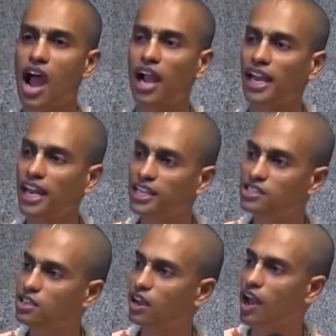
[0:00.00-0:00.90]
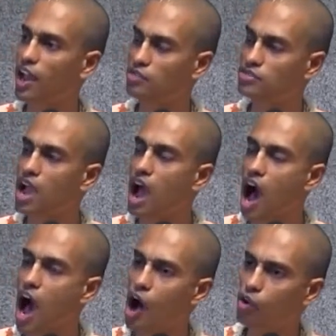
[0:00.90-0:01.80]
and he describes
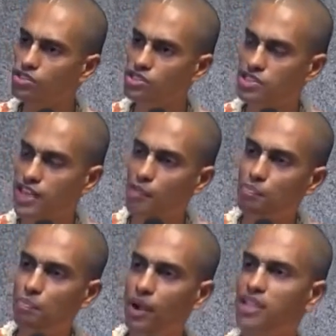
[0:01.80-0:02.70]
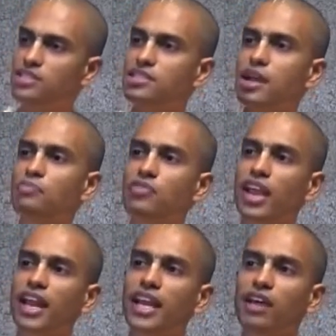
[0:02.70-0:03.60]
how step by step we
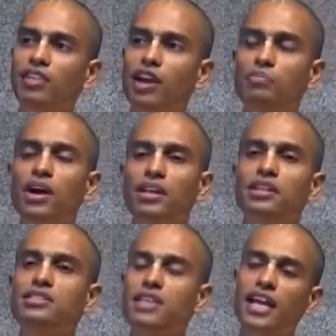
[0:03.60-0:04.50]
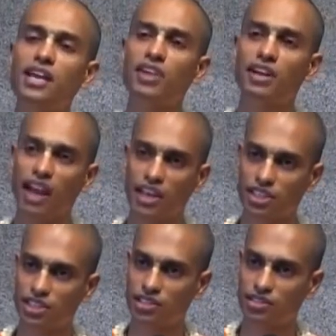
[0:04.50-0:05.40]
can develop this kind of
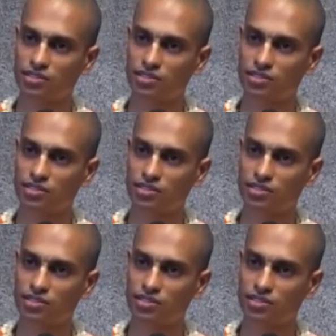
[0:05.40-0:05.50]
attraction.